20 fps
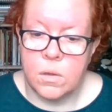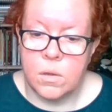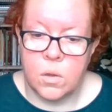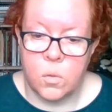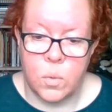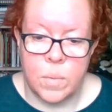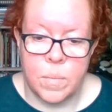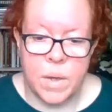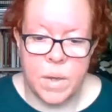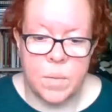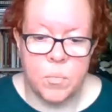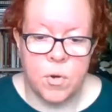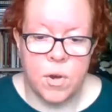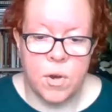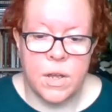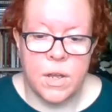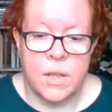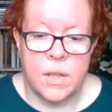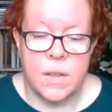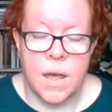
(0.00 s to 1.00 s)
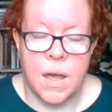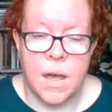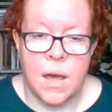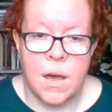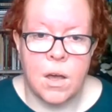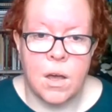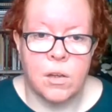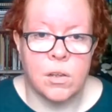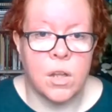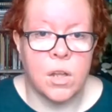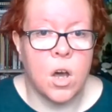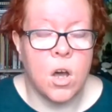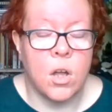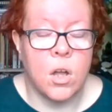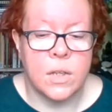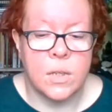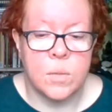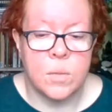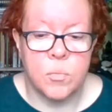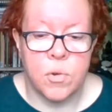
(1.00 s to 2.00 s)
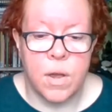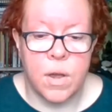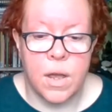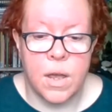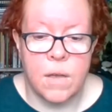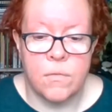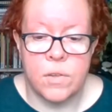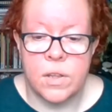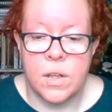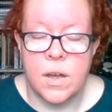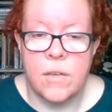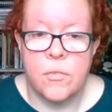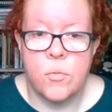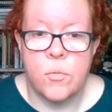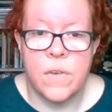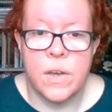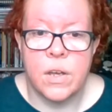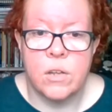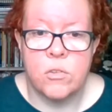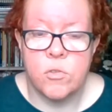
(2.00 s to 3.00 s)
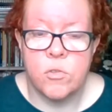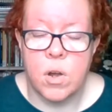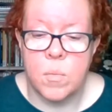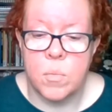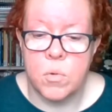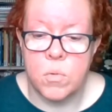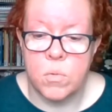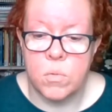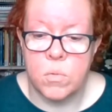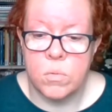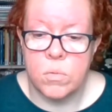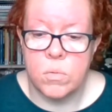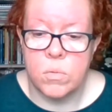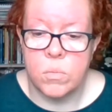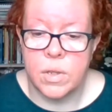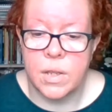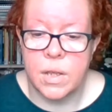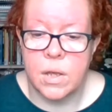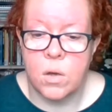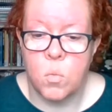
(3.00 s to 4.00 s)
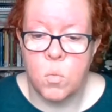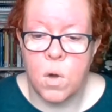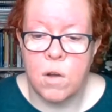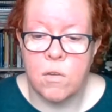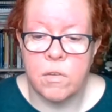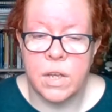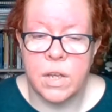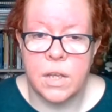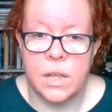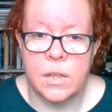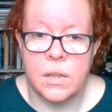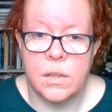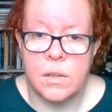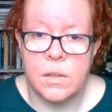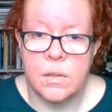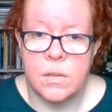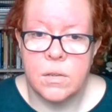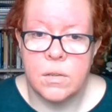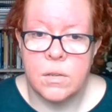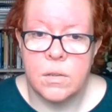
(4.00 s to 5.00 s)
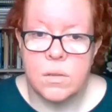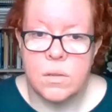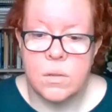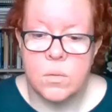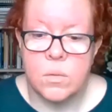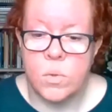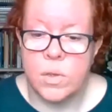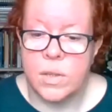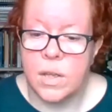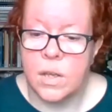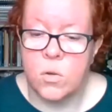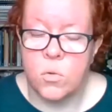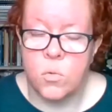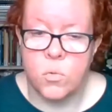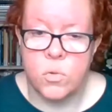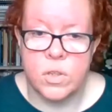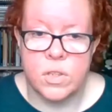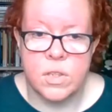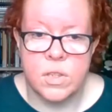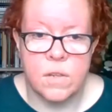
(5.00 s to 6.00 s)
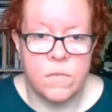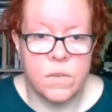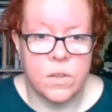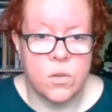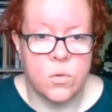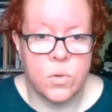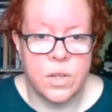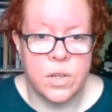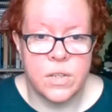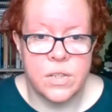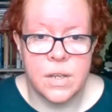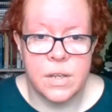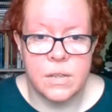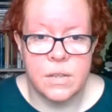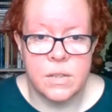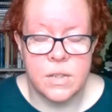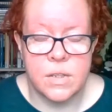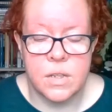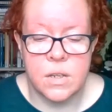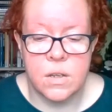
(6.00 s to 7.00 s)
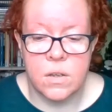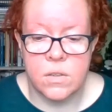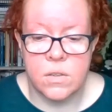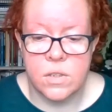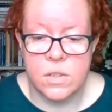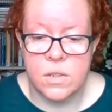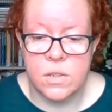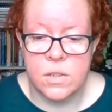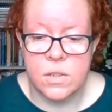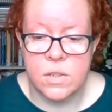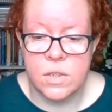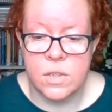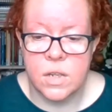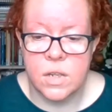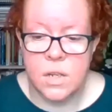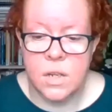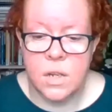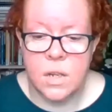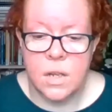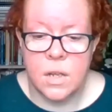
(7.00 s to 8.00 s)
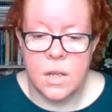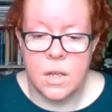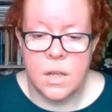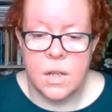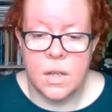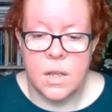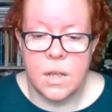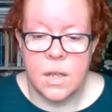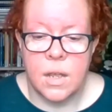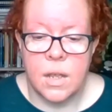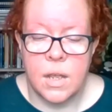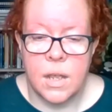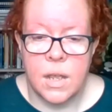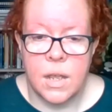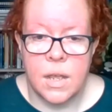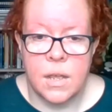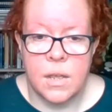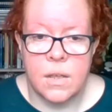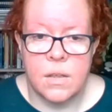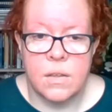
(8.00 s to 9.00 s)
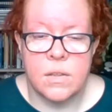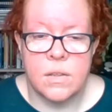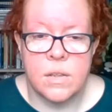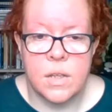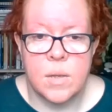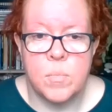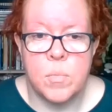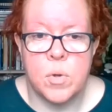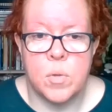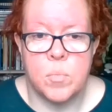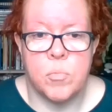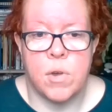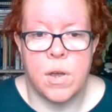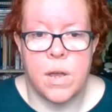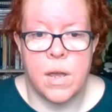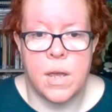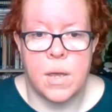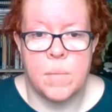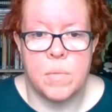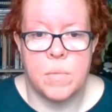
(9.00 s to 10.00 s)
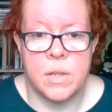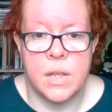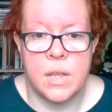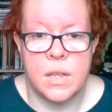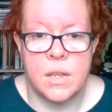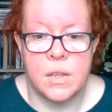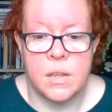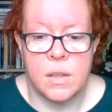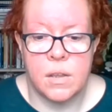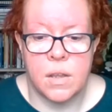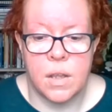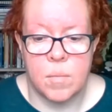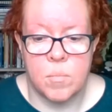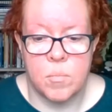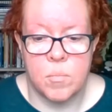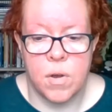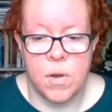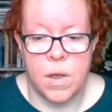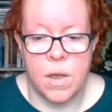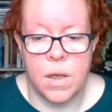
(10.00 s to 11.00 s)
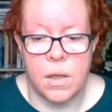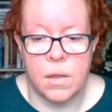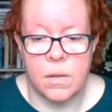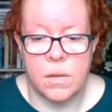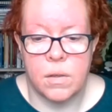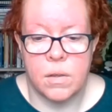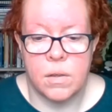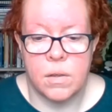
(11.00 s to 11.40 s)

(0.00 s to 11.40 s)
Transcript: That we may pray that unguarded prayer for life without trouble, without worry, without all the difficulties and disasters. Hear the deeper prayer beneath that prayer.